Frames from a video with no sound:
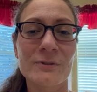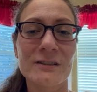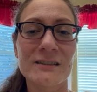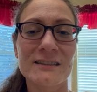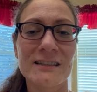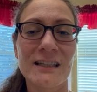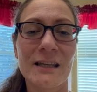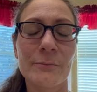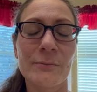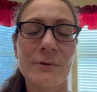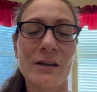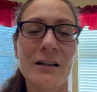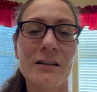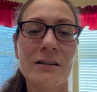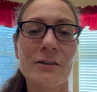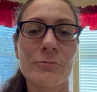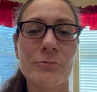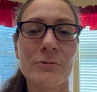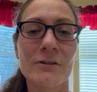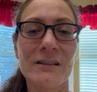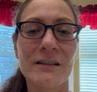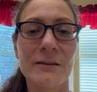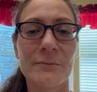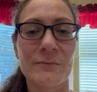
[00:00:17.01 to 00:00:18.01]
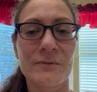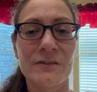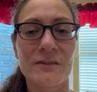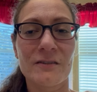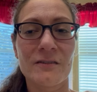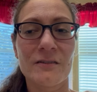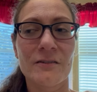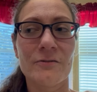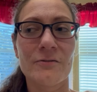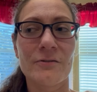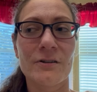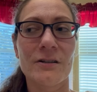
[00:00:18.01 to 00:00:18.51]
the same Keller
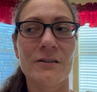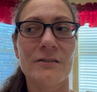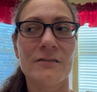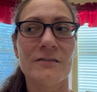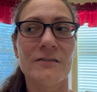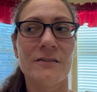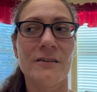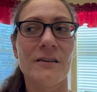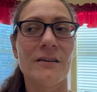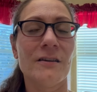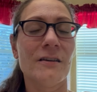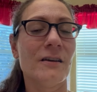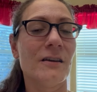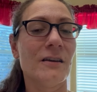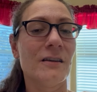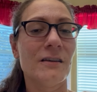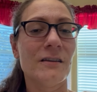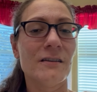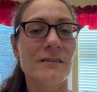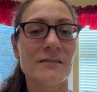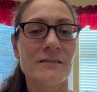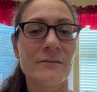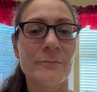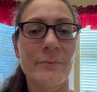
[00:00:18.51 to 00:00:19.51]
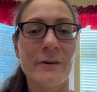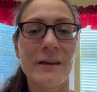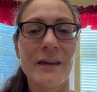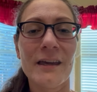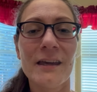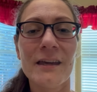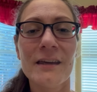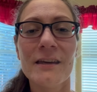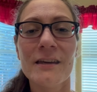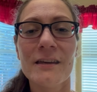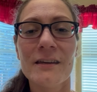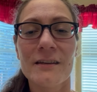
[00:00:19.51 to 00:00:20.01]
Williams Realty East
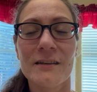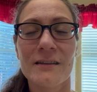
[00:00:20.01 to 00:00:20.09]
Bay.